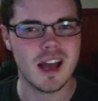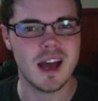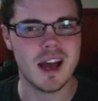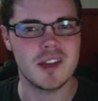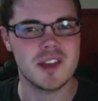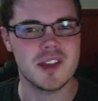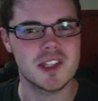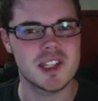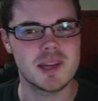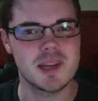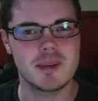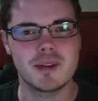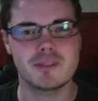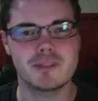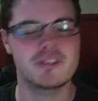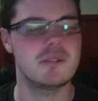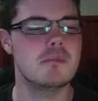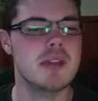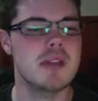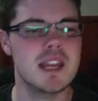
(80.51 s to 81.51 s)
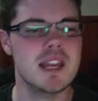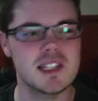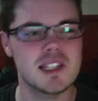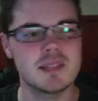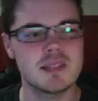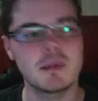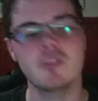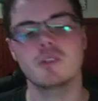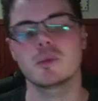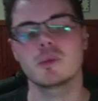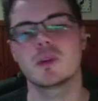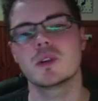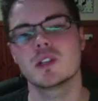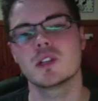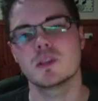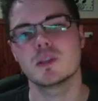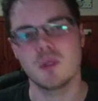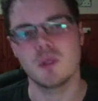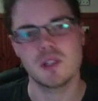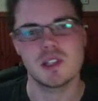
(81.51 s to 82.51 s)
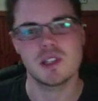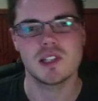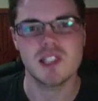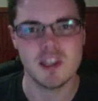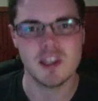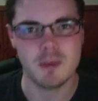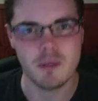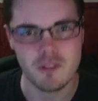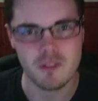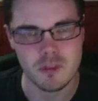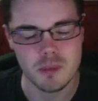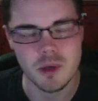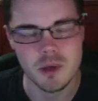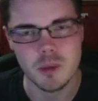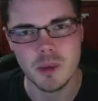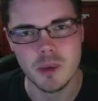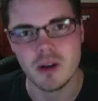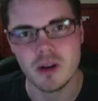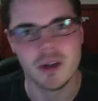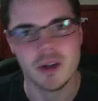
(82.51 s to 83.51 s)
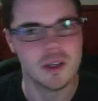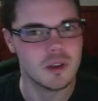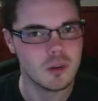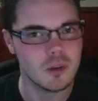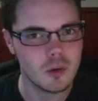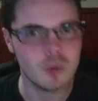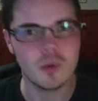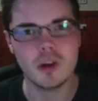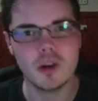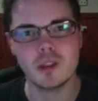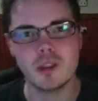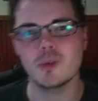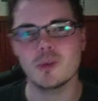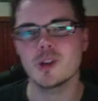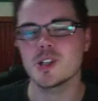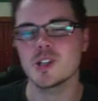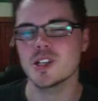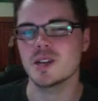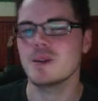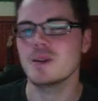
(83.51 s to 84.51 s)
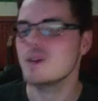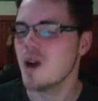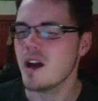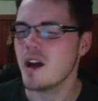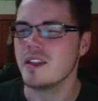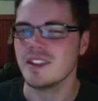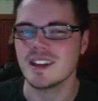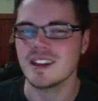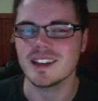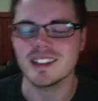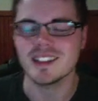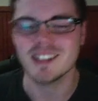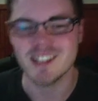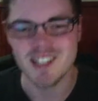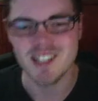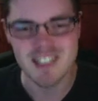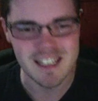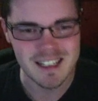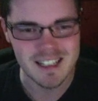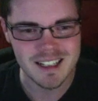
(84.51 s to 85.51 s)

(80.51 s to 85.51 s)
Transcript: There's some up from me, some up from Chris Wilson, some up from Caparian, all worth watching, I think at least.